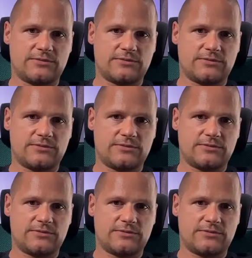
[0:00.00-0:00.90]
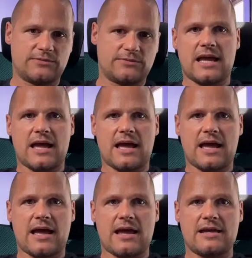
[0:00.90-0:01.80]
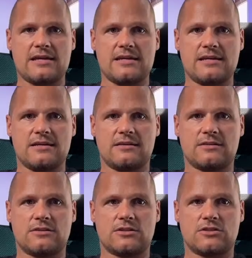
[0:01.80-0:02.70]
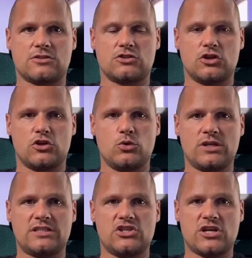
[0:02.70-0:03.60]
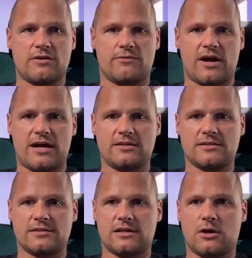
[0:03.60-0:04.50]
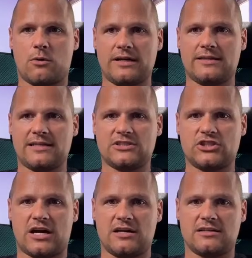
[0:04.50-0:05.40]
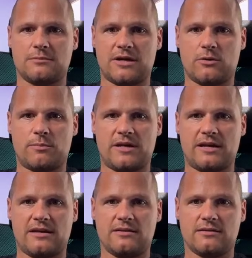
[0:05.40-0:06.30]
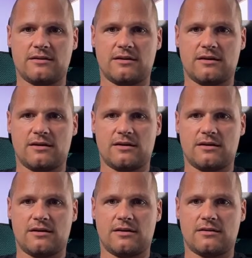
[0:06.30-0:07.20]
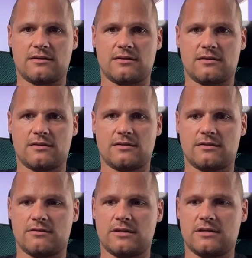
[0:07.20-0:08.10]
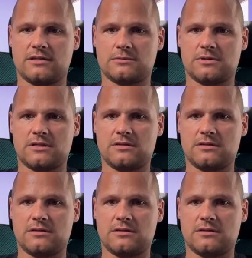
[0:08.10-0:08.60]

Here is a USD CHF, right? Quite nice chart in my opinion. Don't need this one.